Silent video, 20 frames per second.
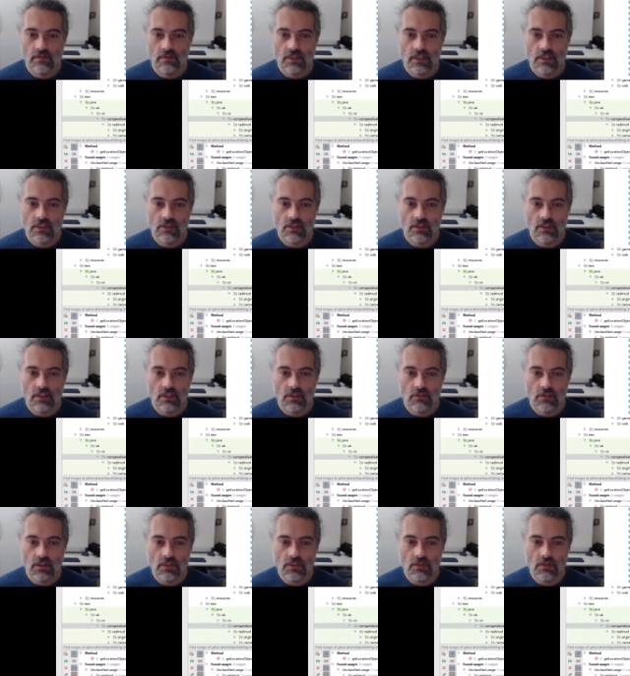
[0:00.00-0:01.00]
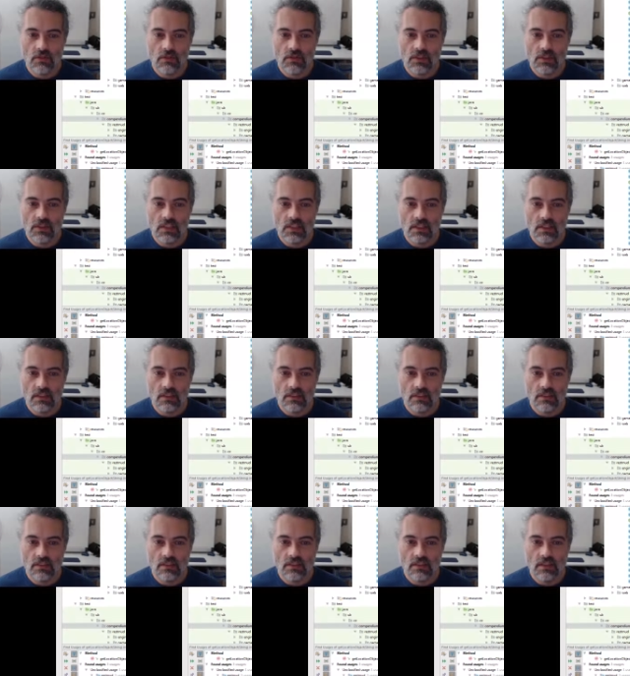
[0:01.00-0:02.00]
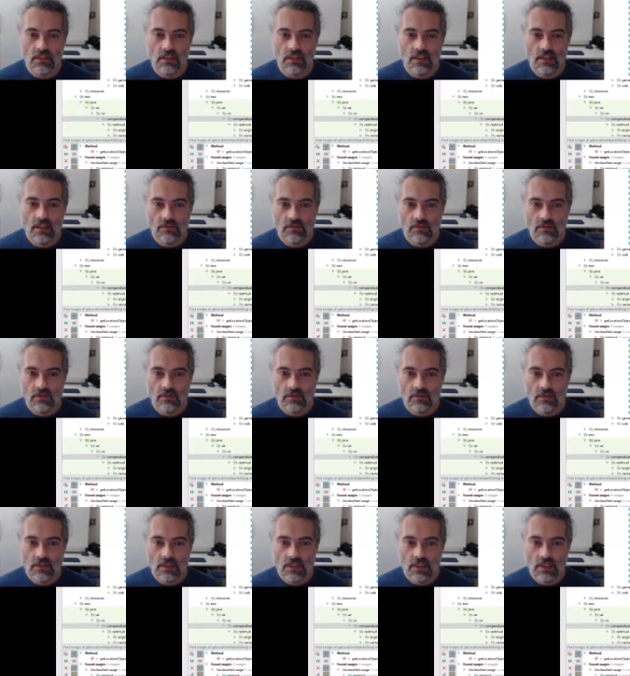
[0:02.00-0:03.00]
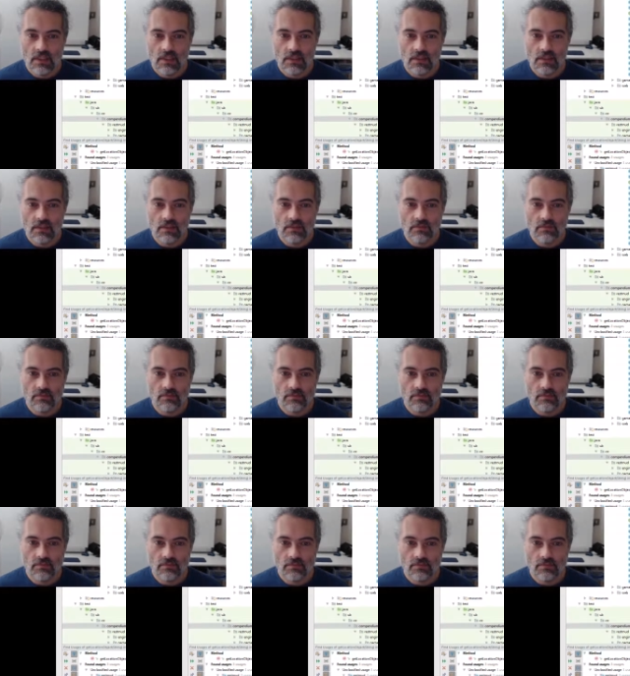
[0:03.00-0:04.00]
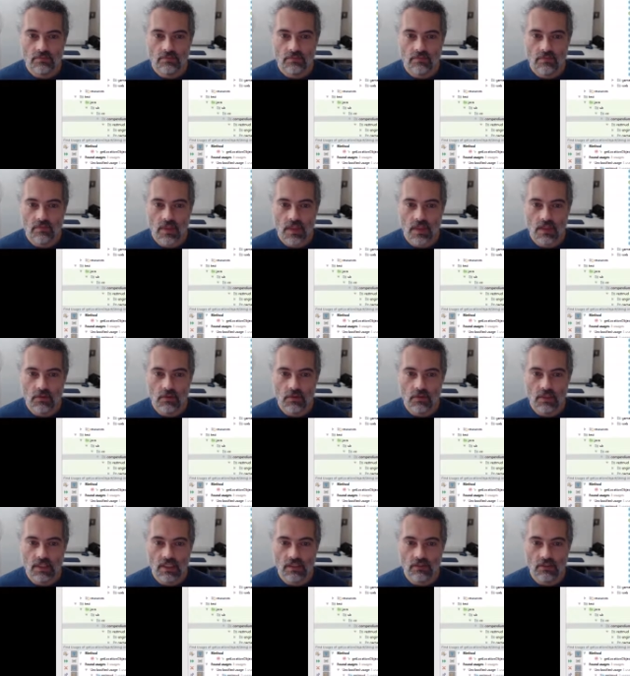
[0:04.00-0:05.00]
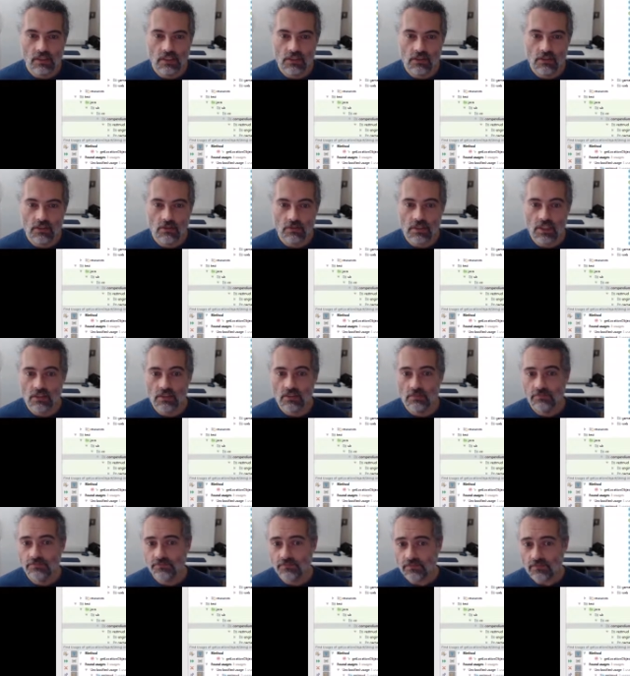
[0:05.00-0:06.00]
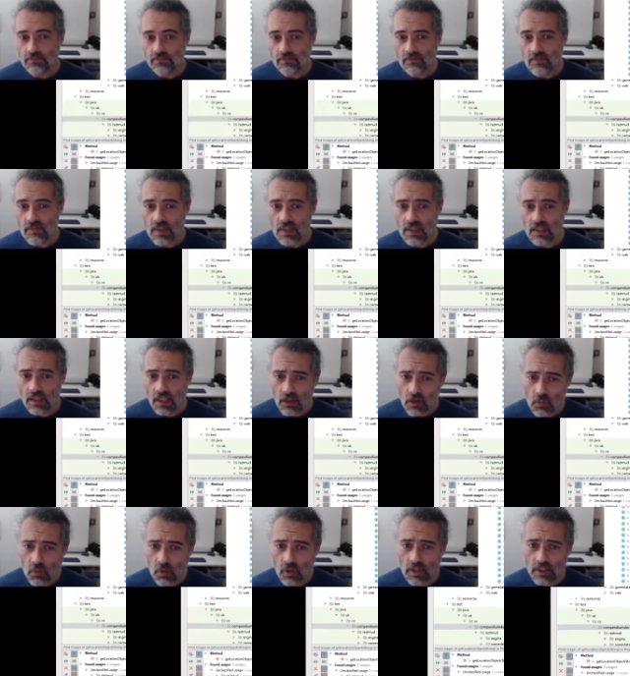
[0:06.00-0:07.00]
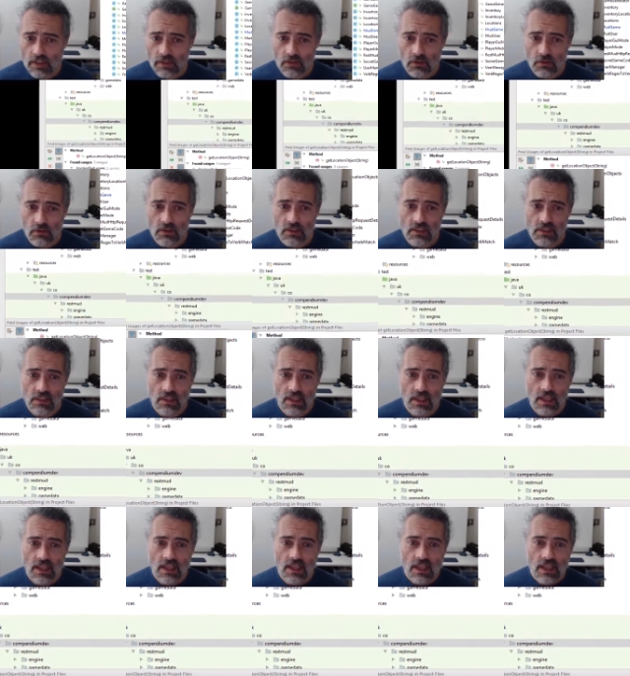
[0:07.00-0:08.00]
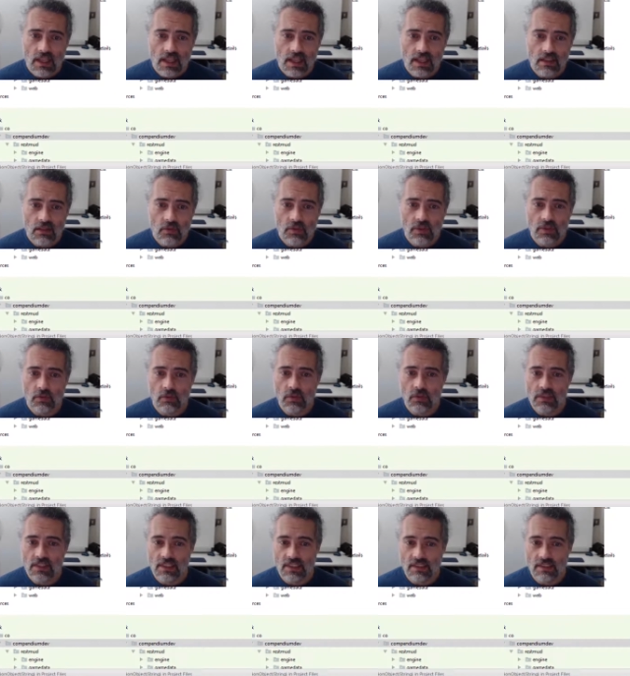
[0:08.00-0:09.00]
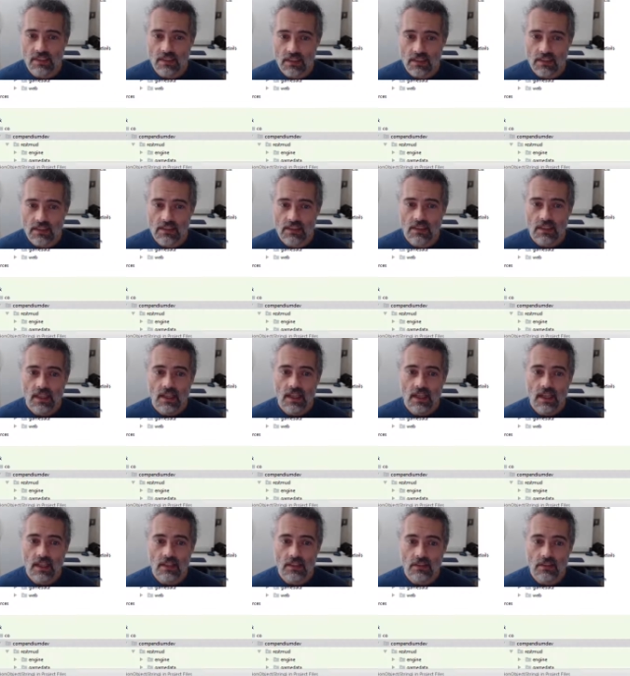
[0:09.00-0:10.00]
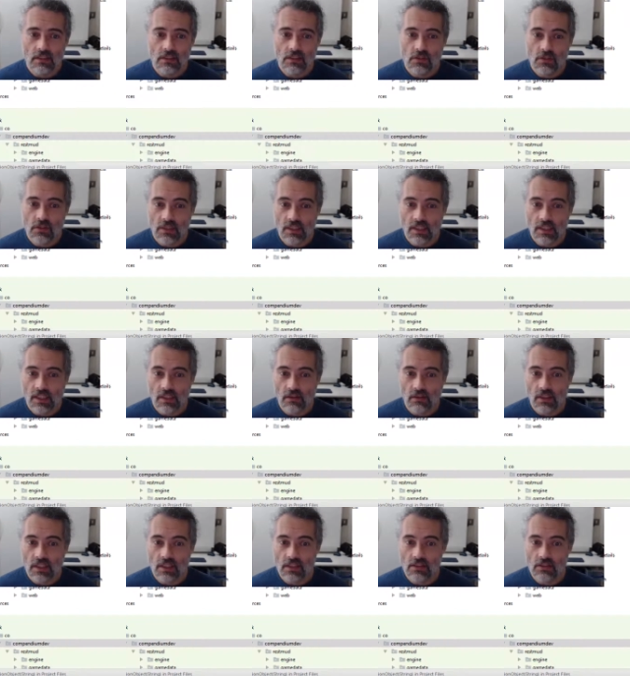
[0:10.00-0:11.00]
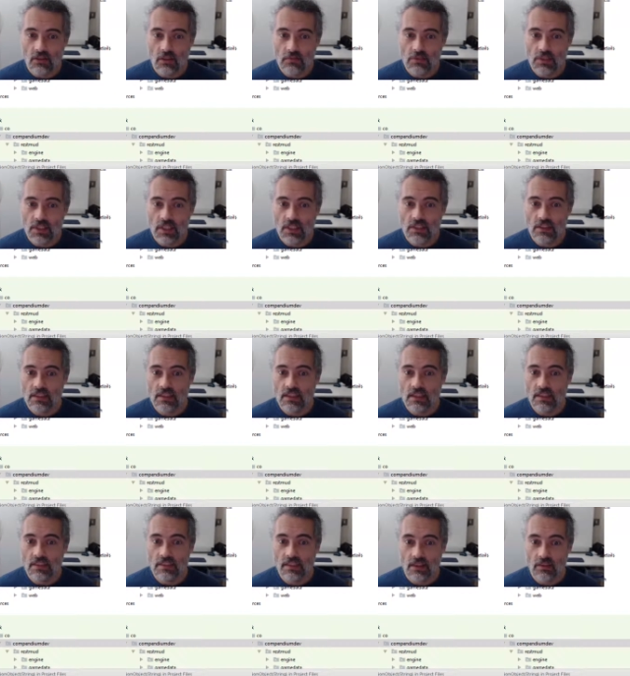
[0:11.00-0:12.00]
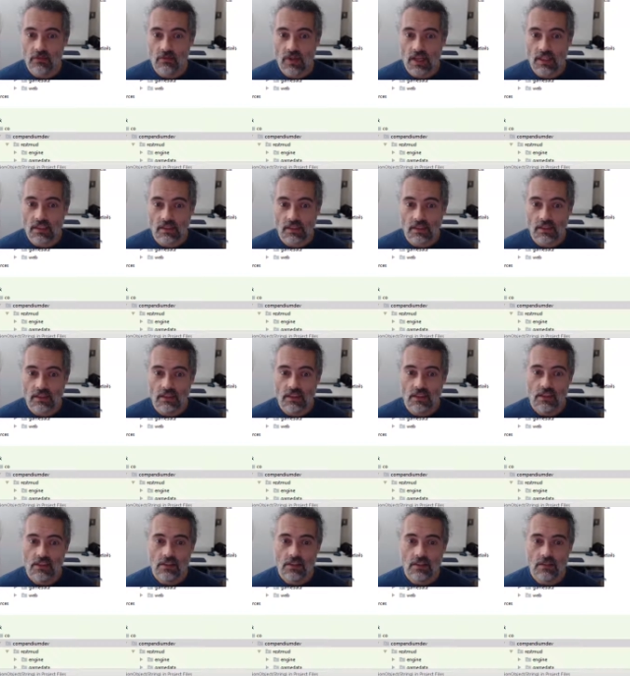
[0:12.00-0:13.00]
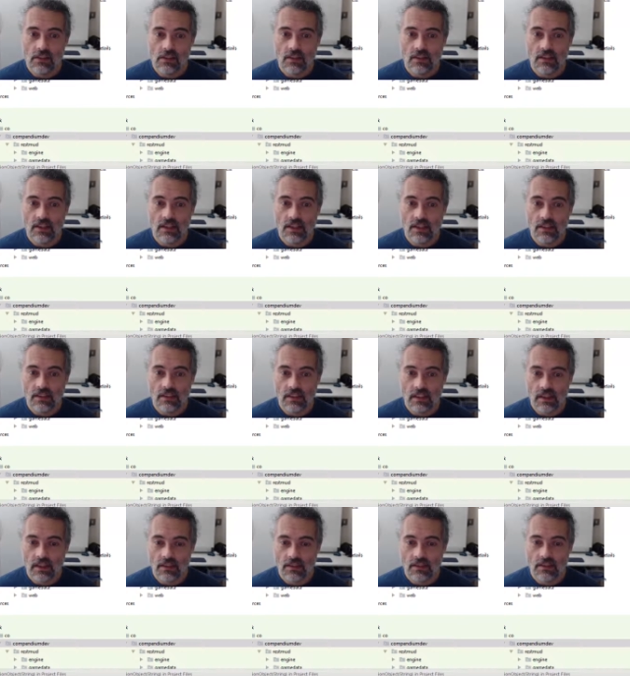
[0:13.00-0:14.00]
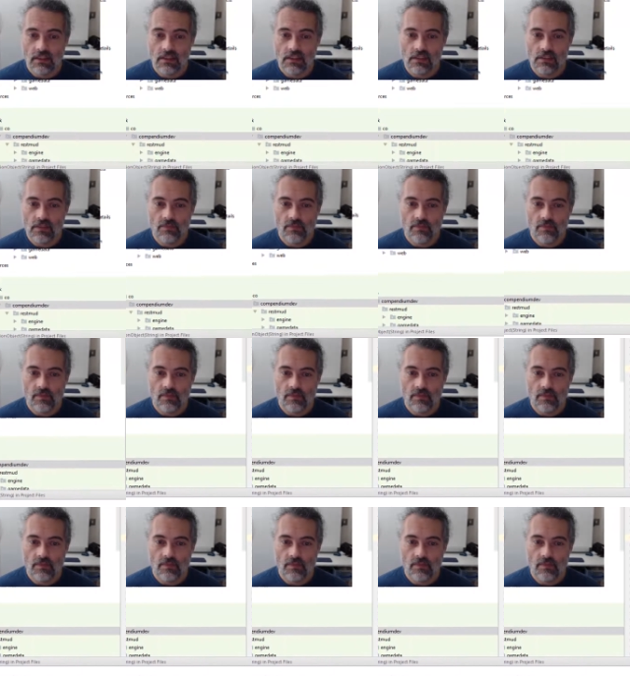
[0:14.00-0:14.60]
That should now be used in here. There we go, get location objects. Now what I can do is, anywhere that we're using this, I can just use the get location objects directly. So I'm just going to inline this.